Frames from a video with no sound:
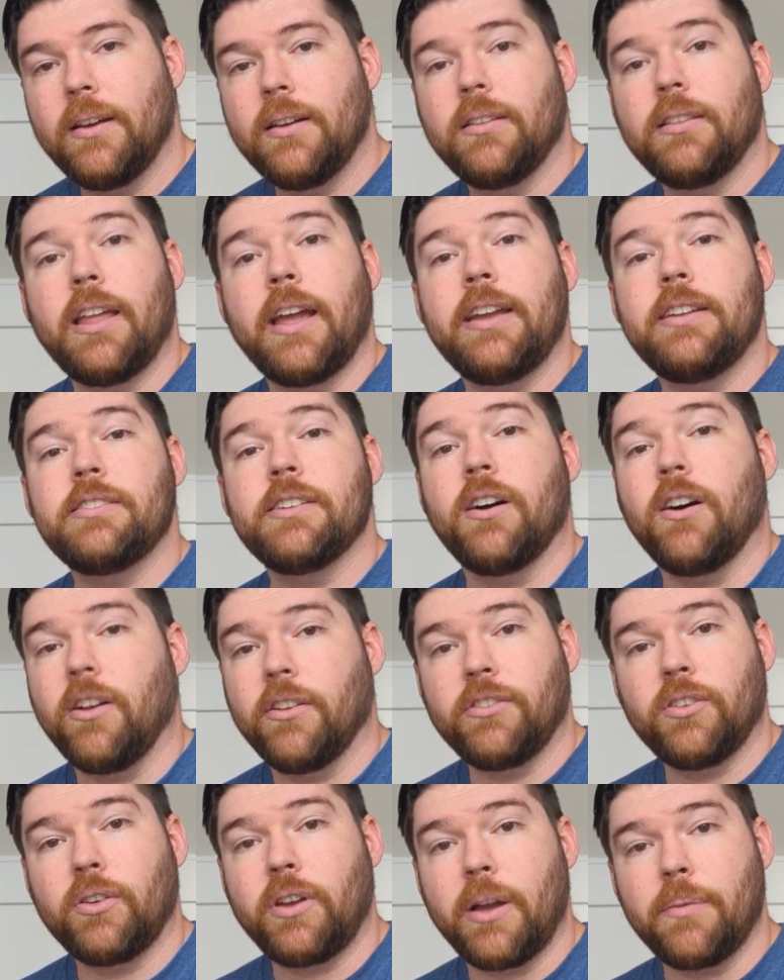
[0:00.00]
Light
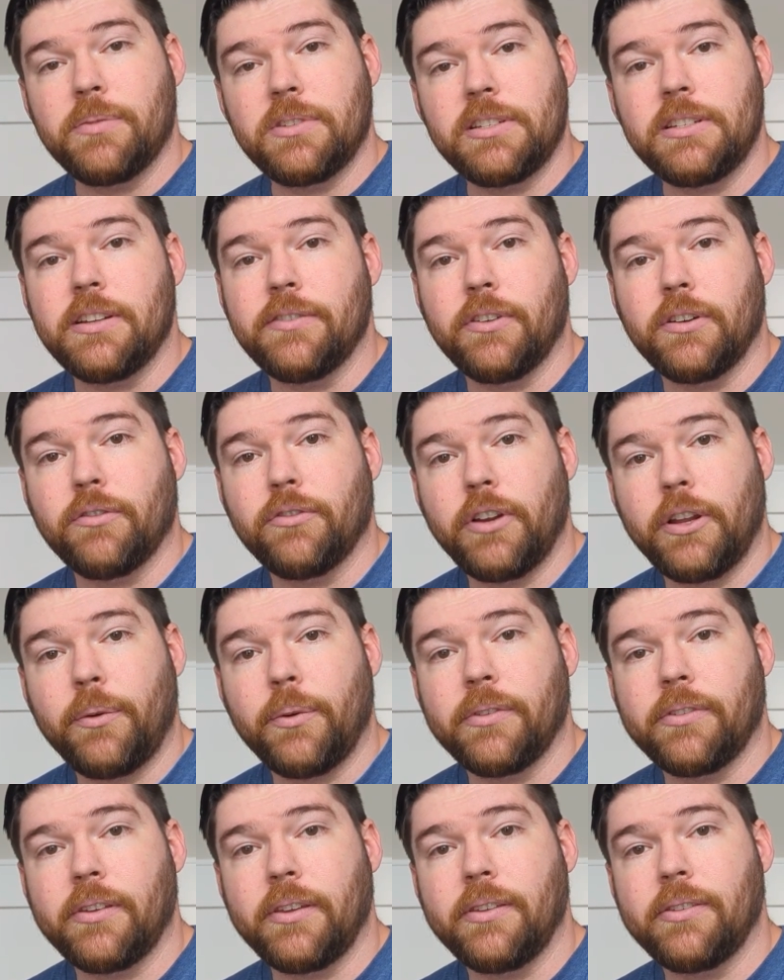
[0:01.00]
also comes in different
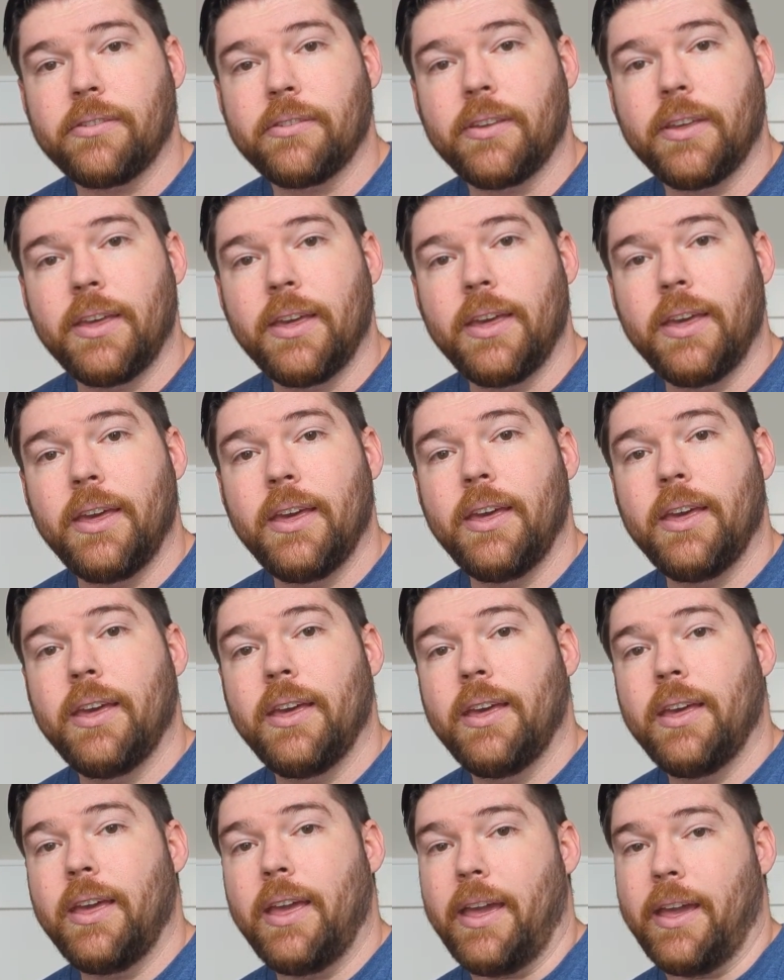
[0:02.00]
frequencies.
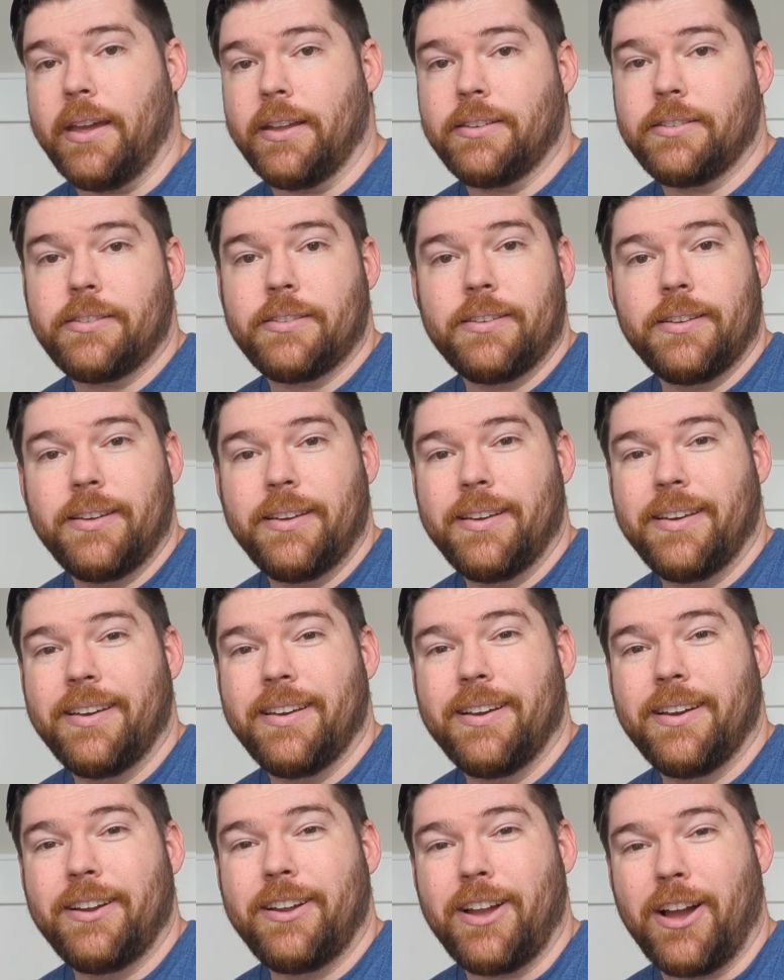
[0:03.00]
And
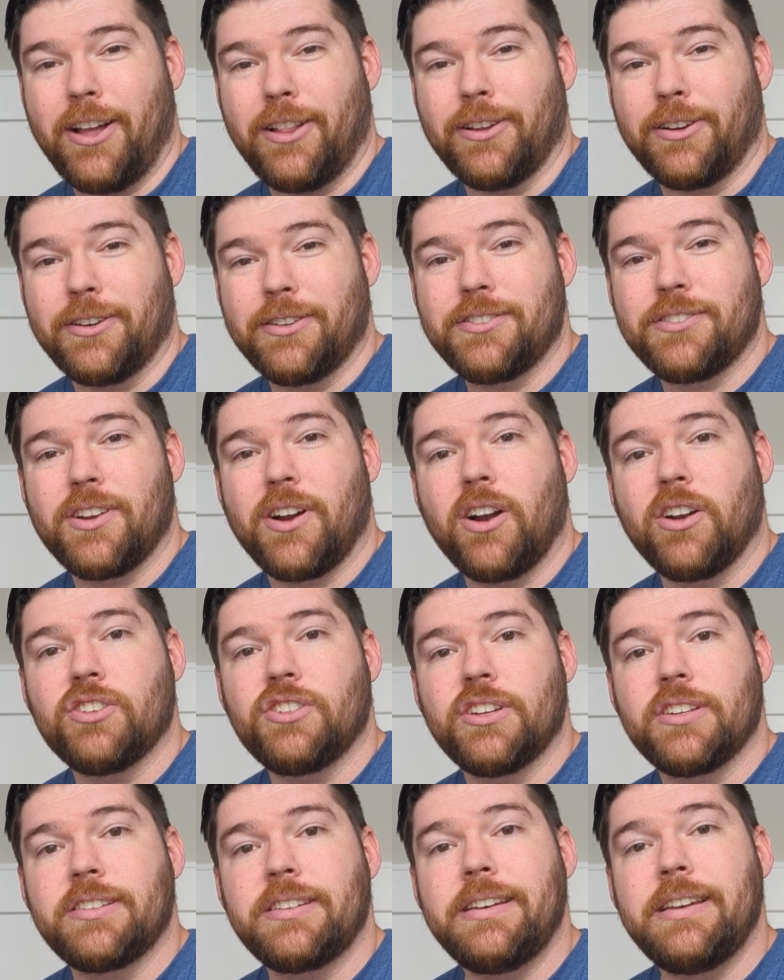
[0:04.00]
colors are
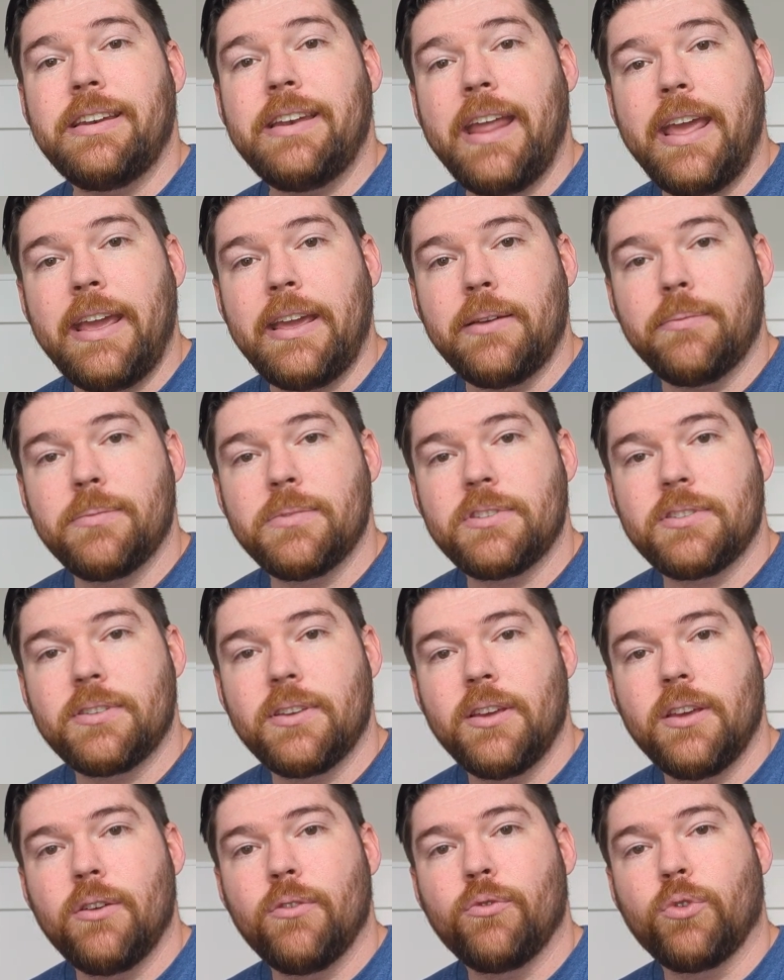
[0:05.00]
just names
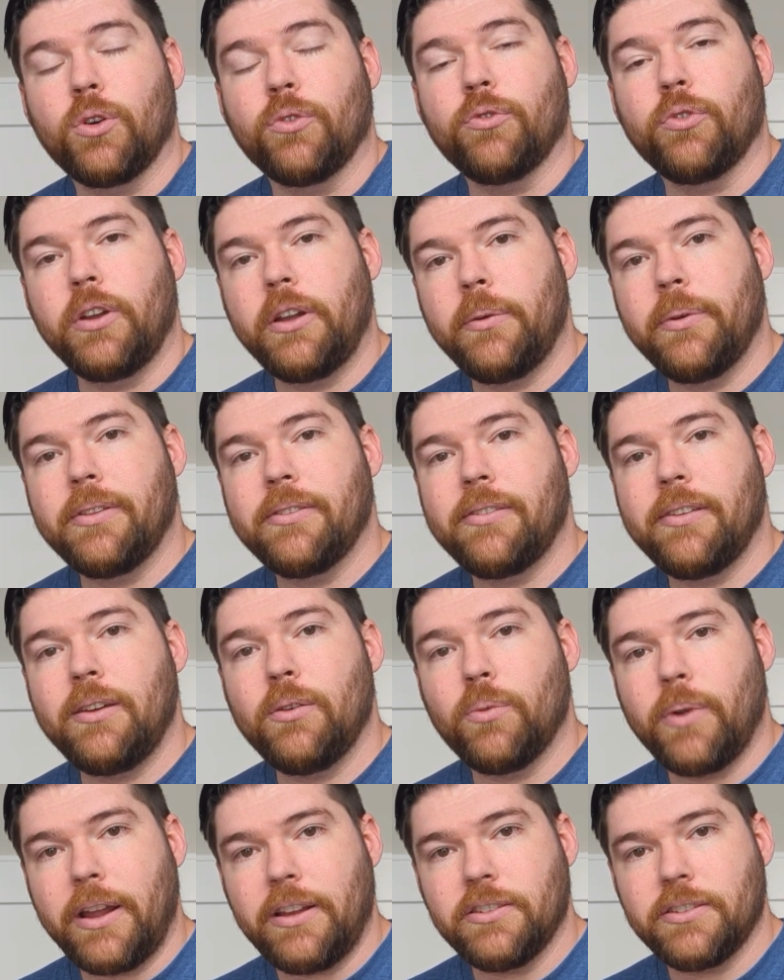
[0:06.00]
for frequency
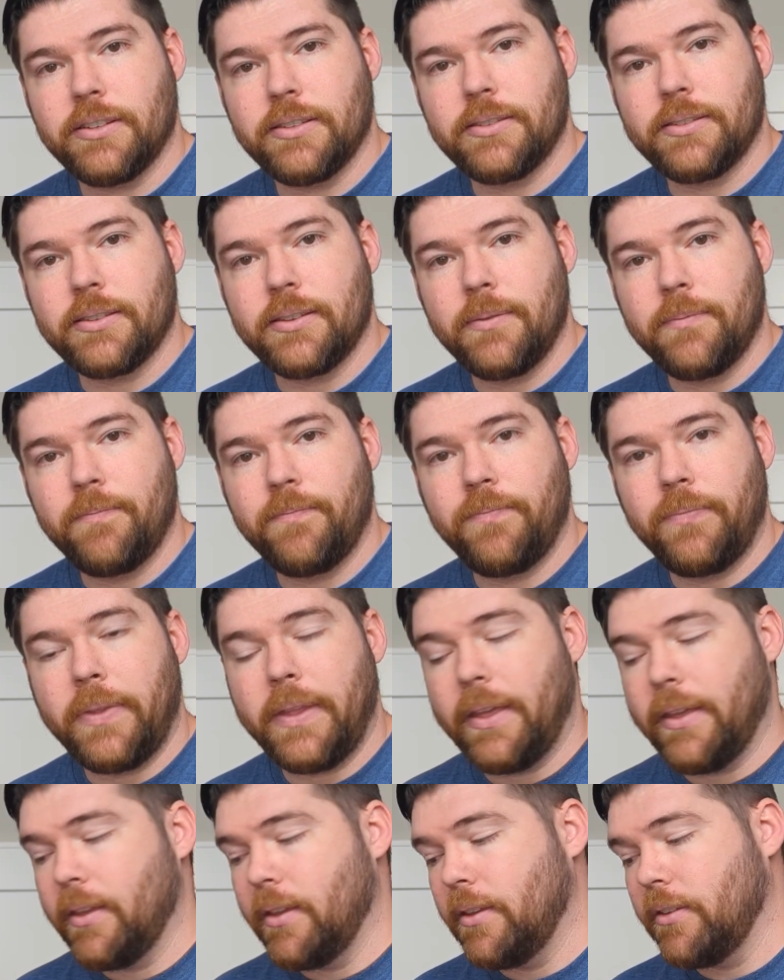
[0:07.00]
ranges.
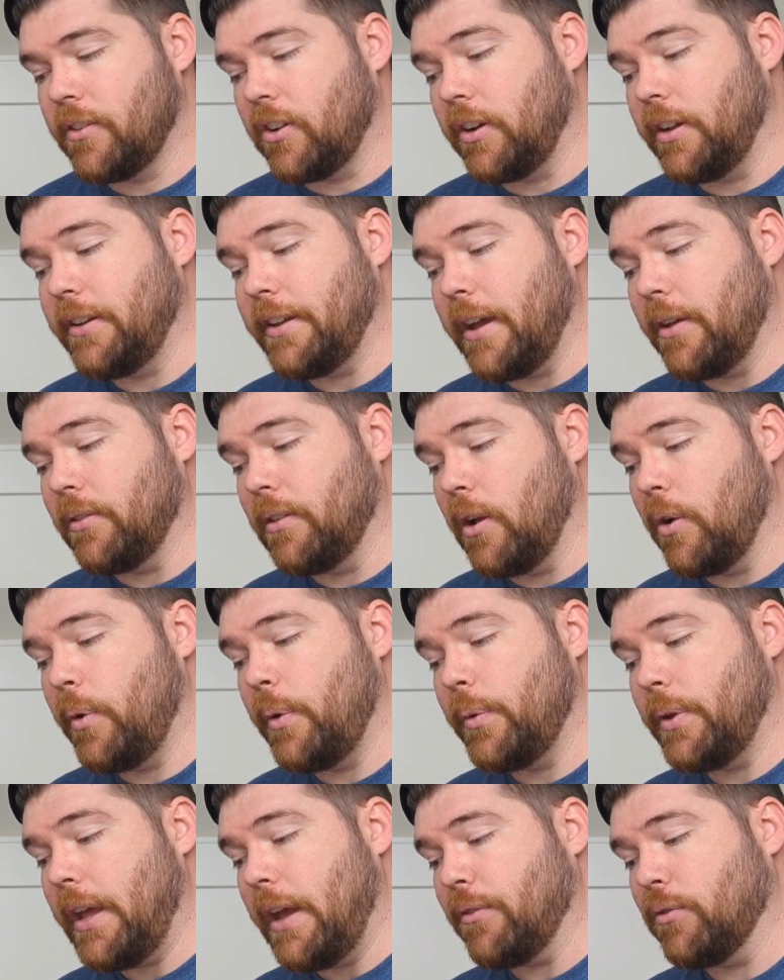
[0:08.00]
Starting down low, we
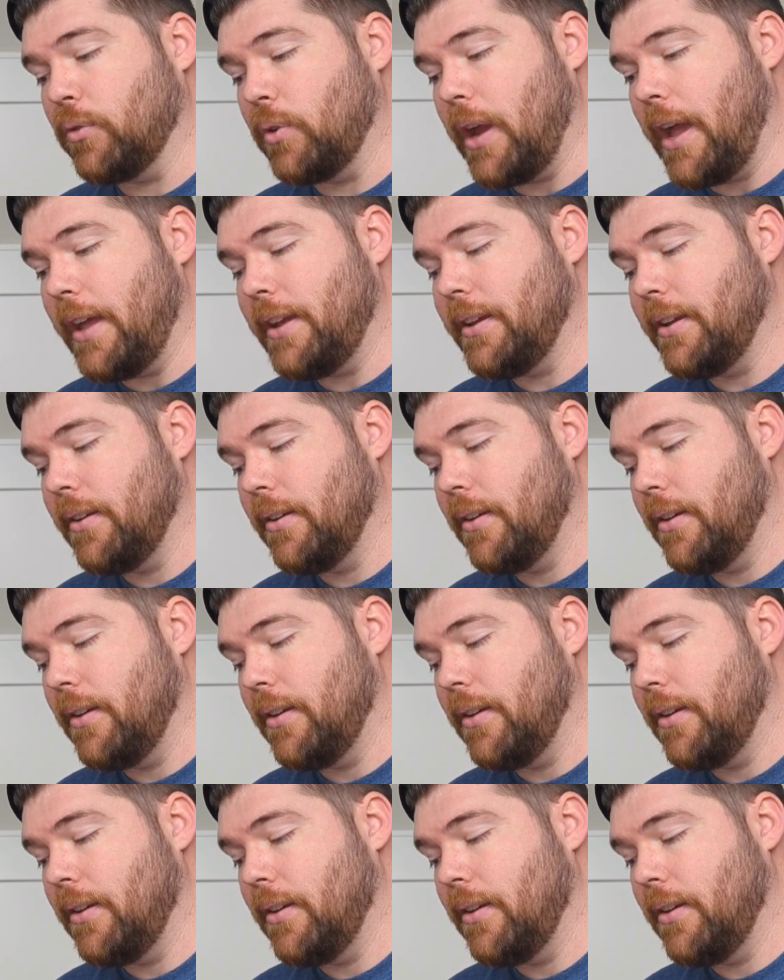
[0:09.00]
would have red,